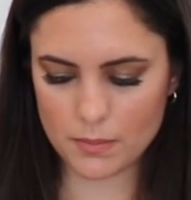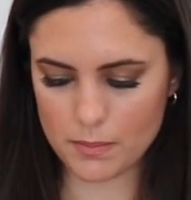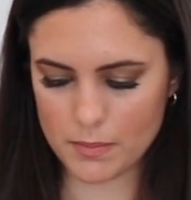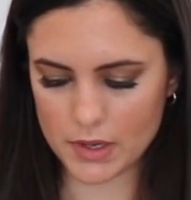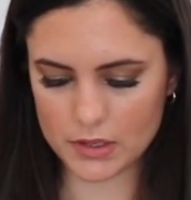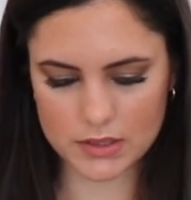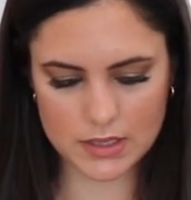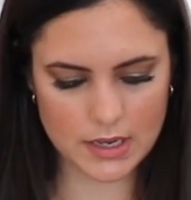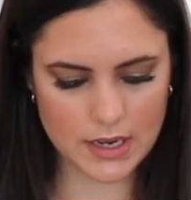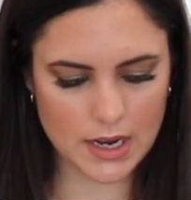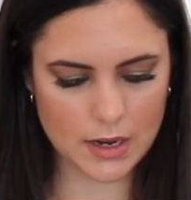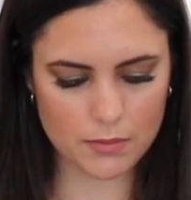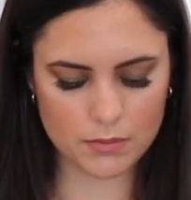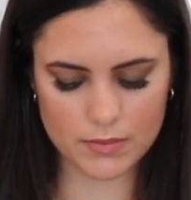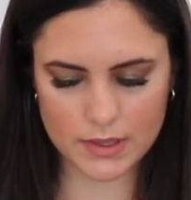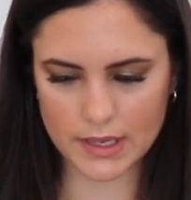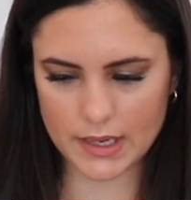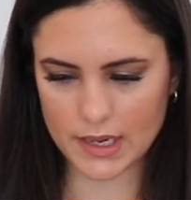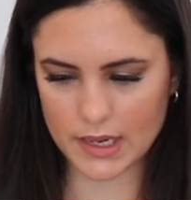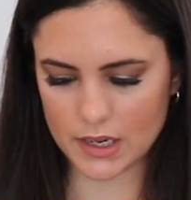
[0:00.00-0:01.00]
melted here.
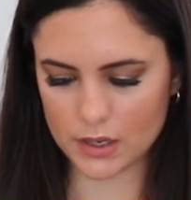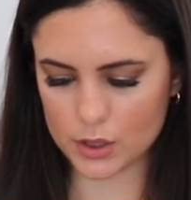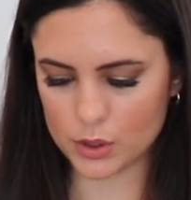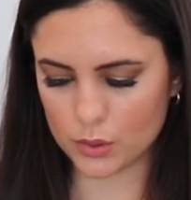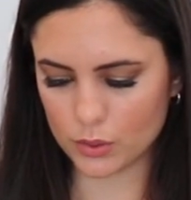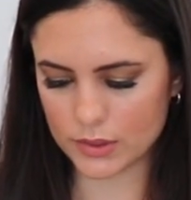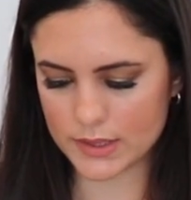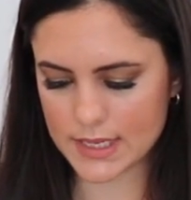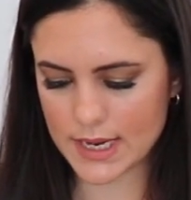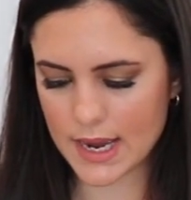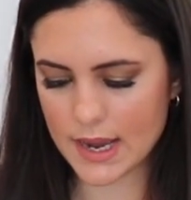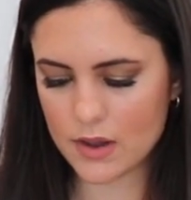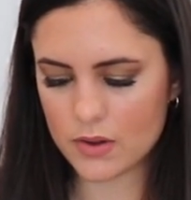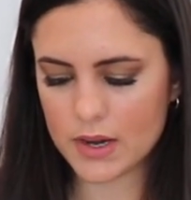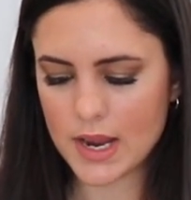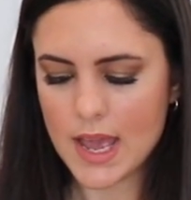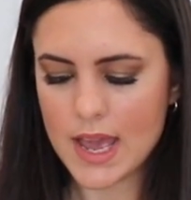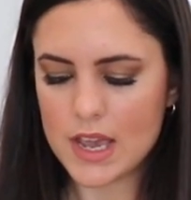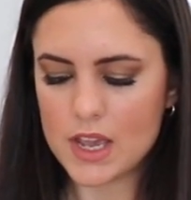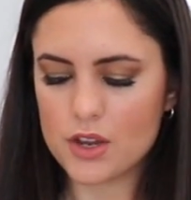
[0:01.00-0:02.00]
I'm letting it cool down.